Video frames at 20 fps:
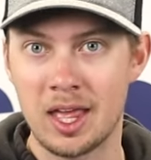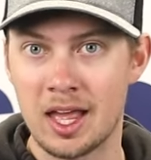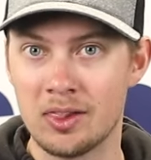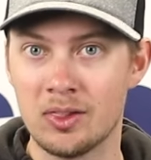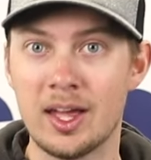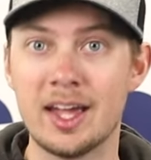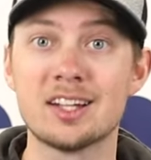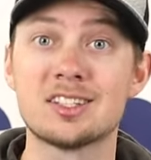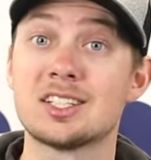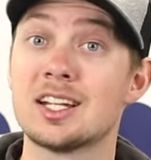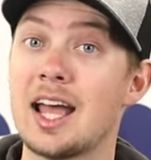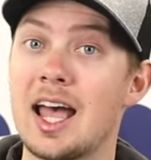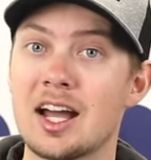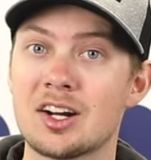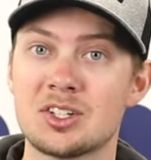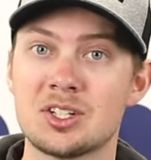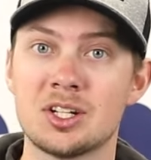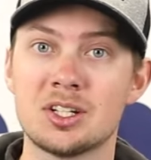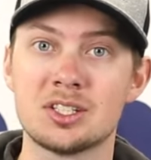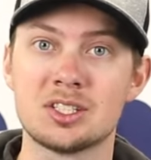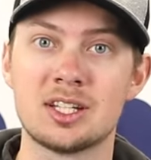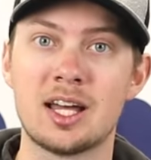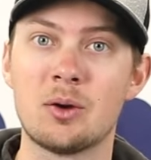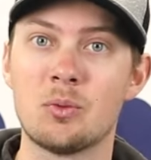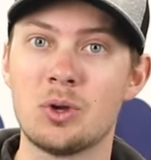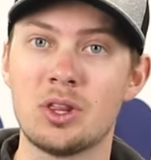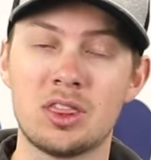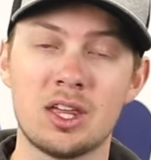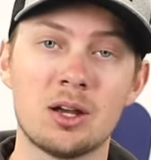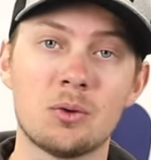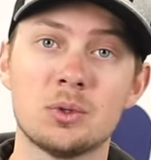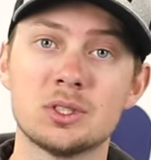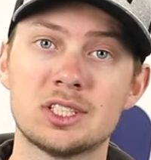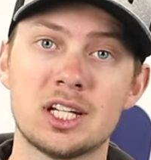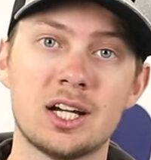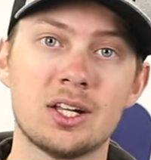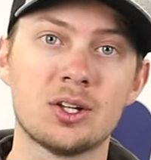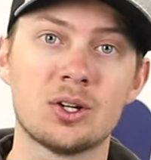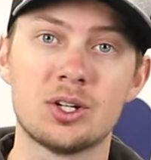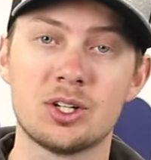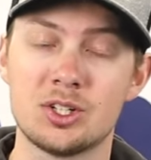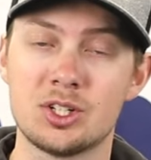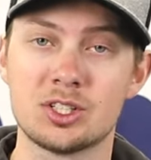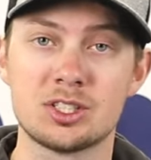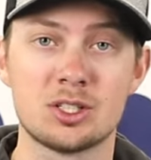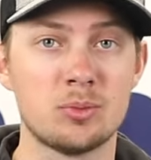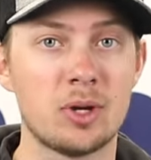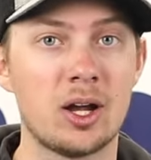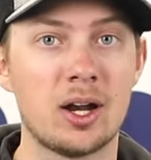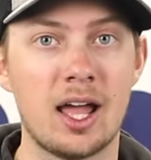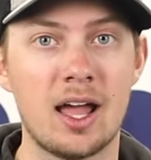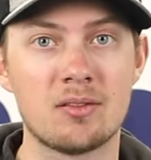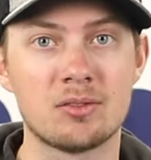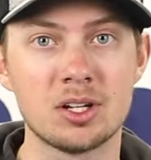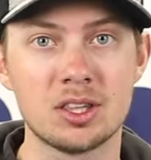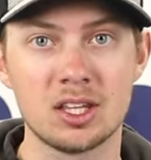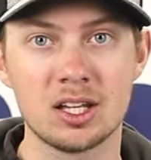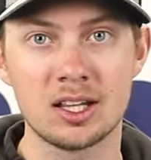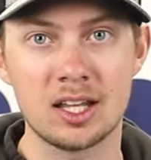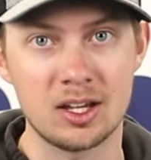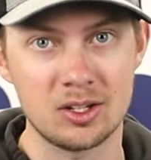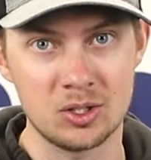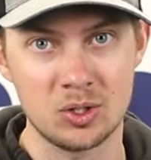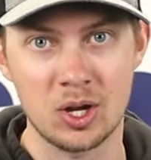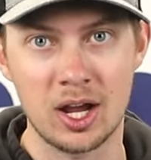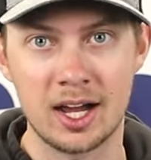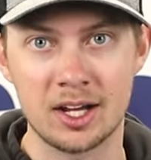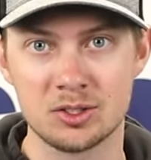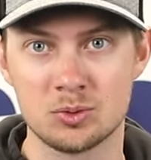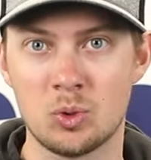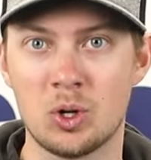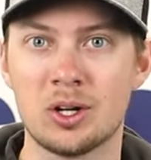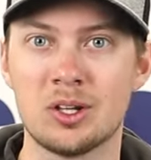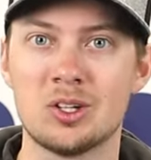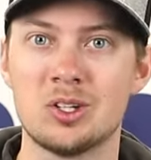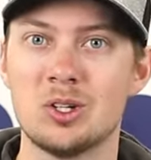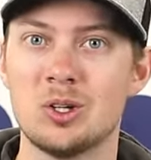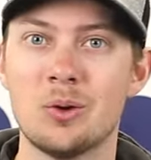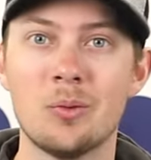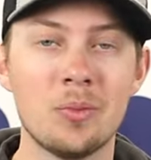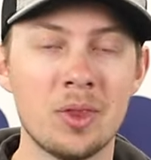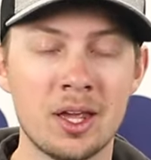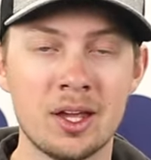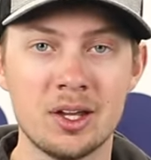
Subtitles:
lengths and actions that we think will tailor to just about everything that you guys wanna do.